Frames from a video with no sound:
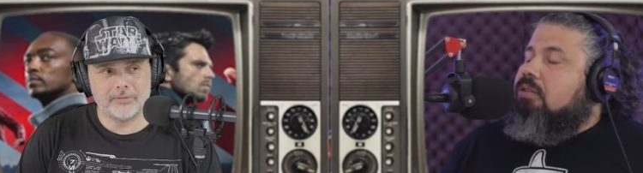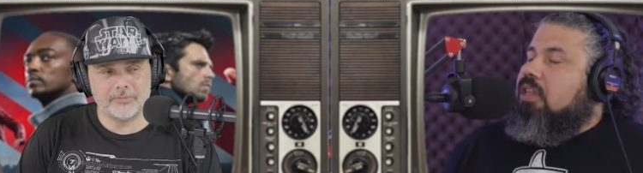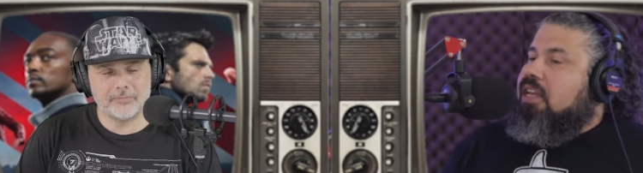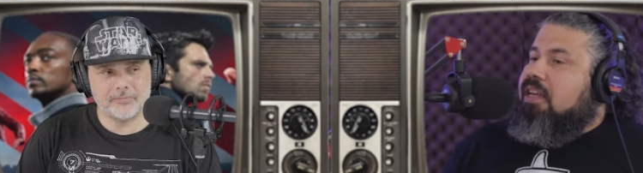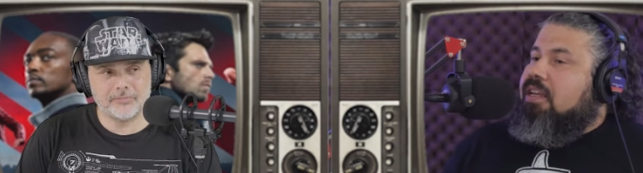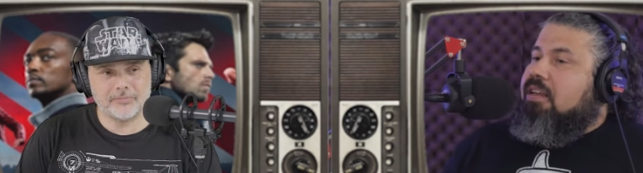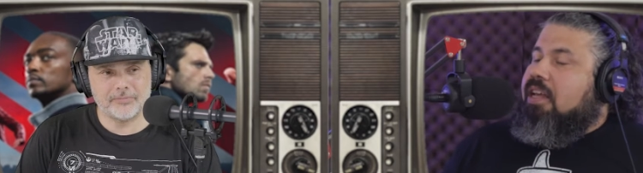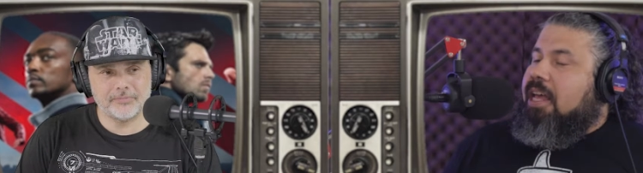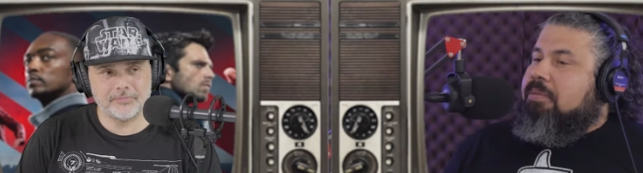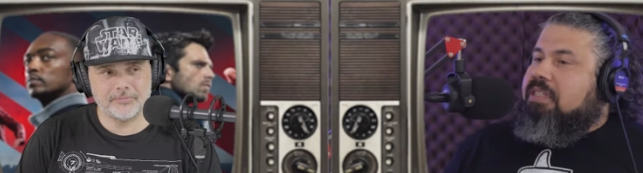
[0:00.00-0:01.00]
Speaker 1: the
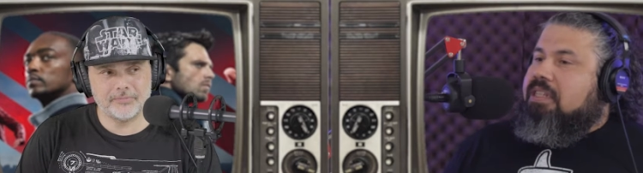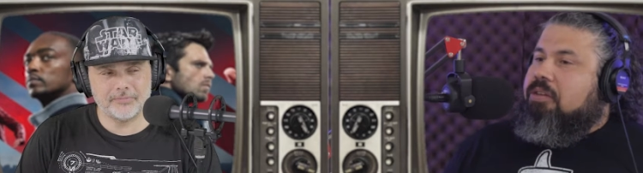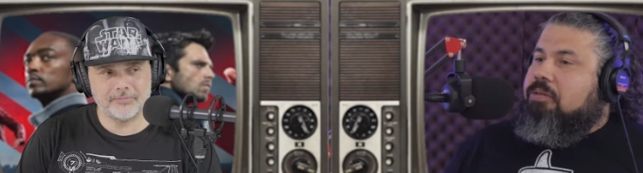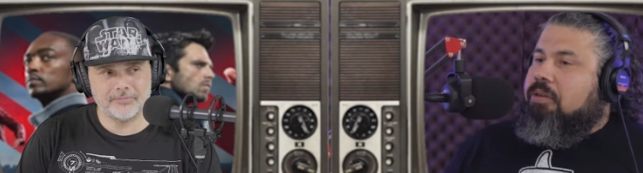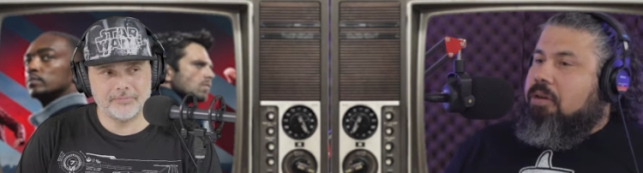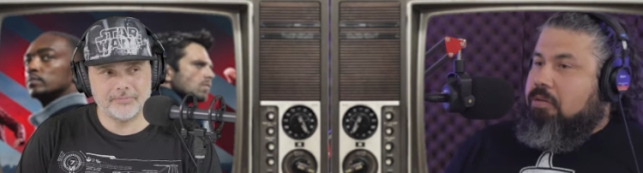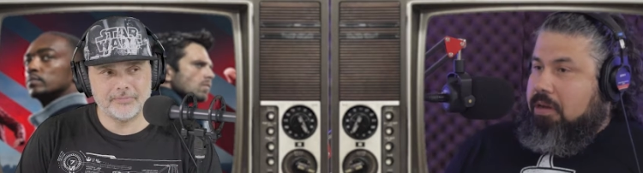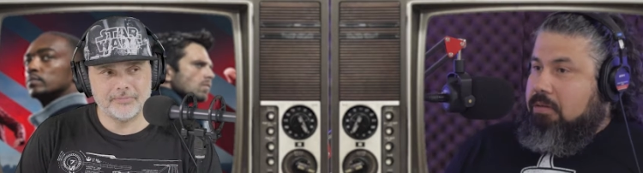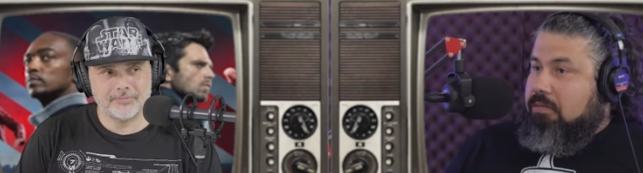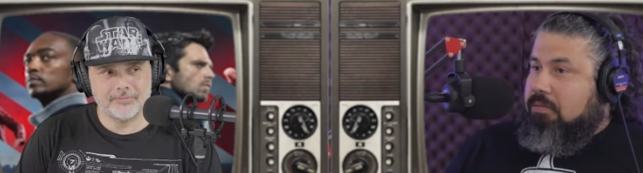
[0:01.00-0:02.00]
MCU
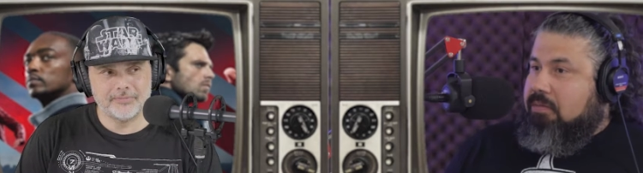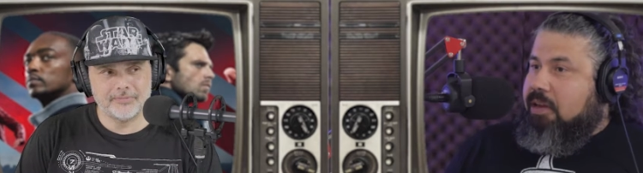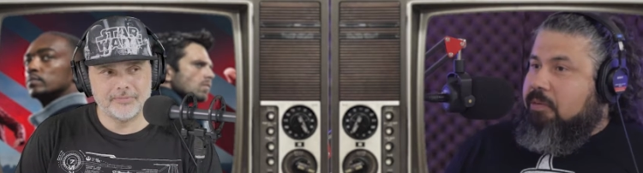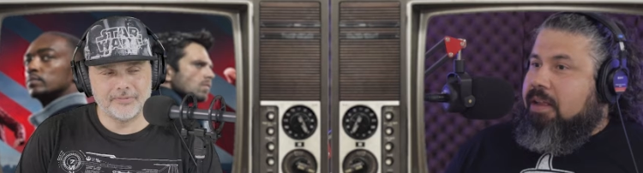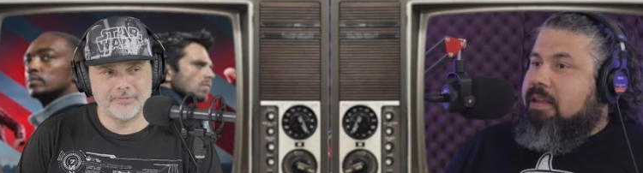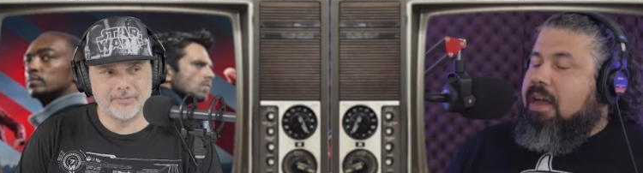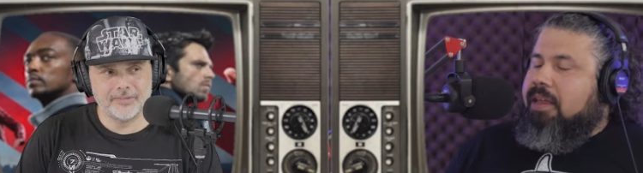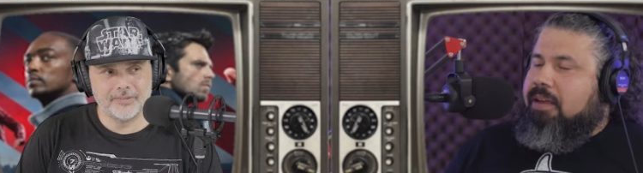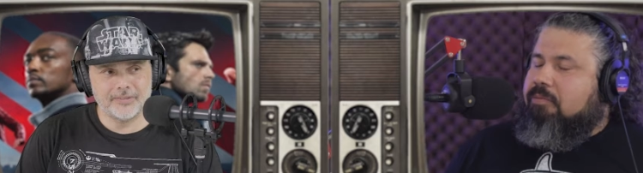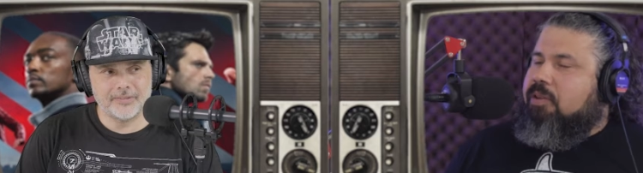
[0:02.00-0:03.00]
logo they ran. How
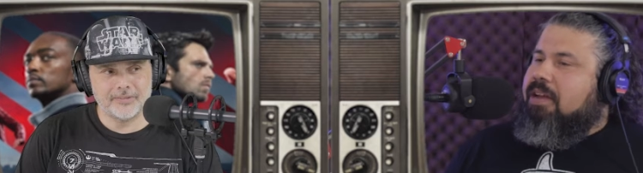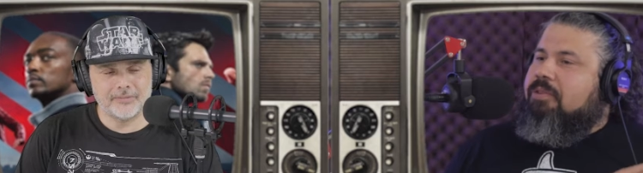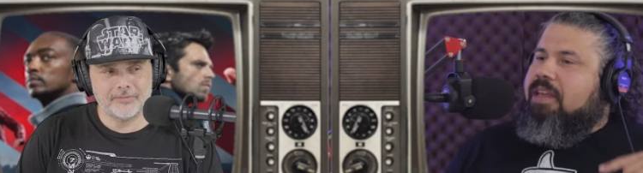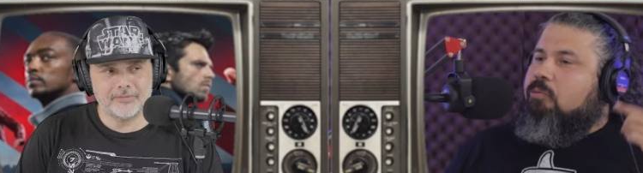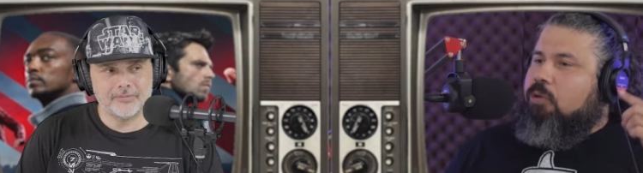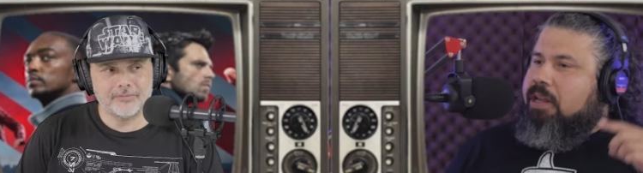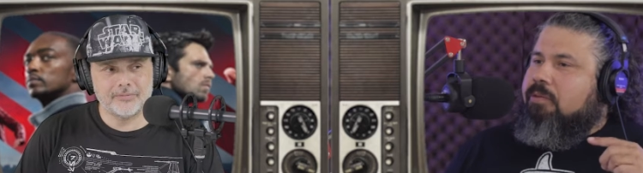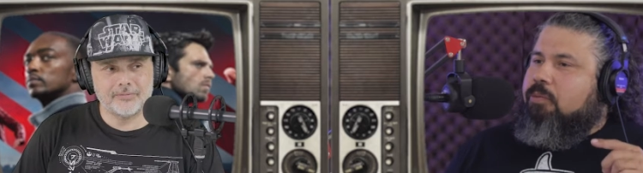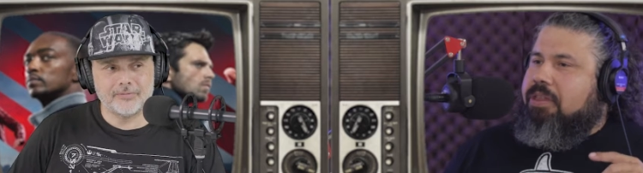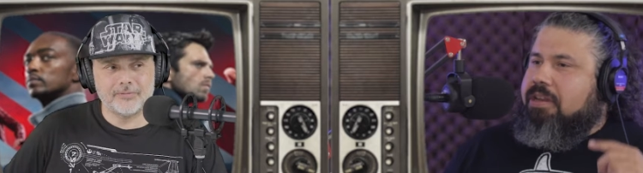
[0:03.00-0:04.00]
they, whenever they run
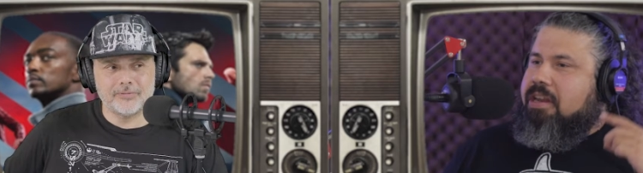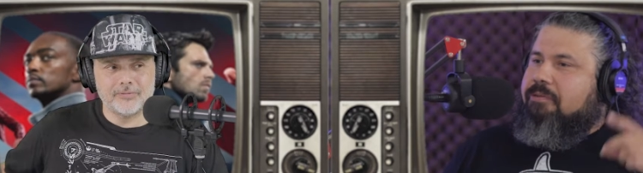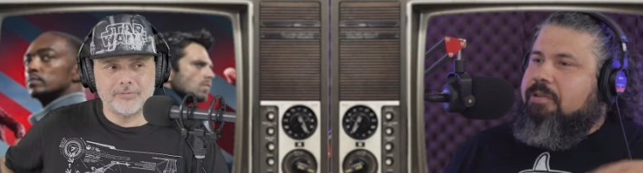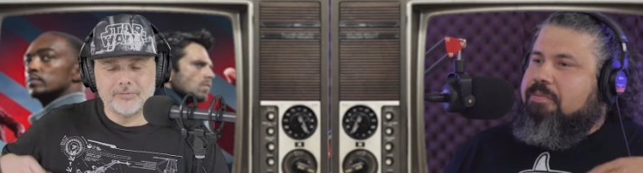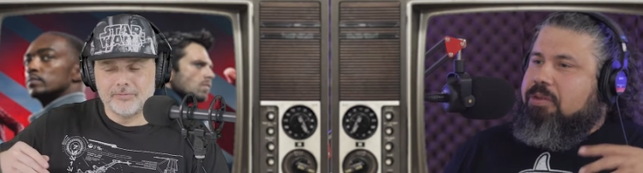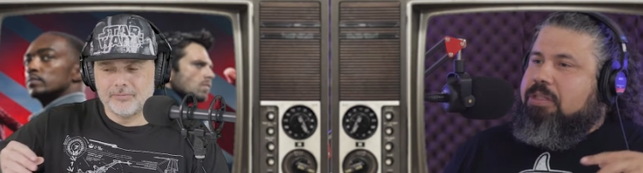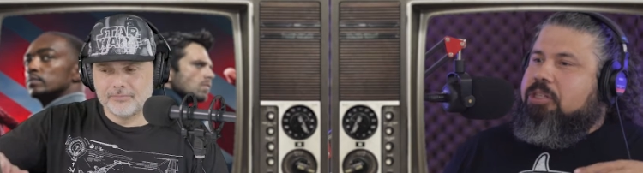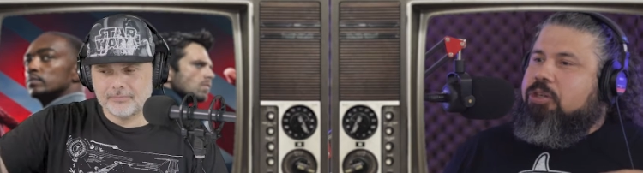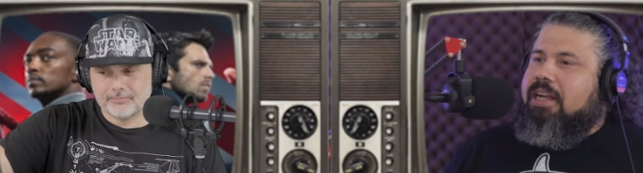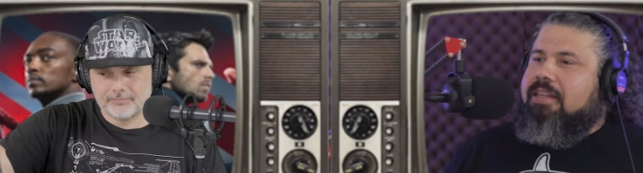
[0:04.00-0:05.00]
it with a different
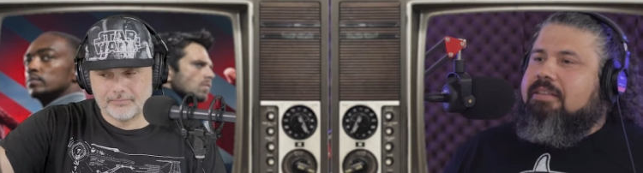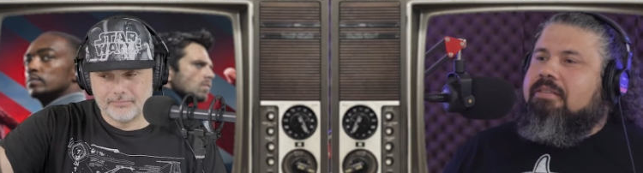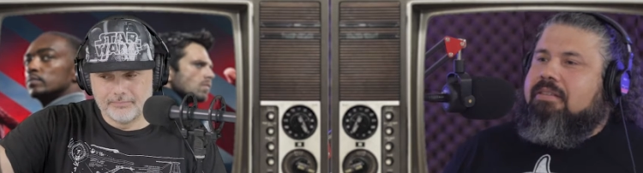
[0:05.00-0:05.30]
music track,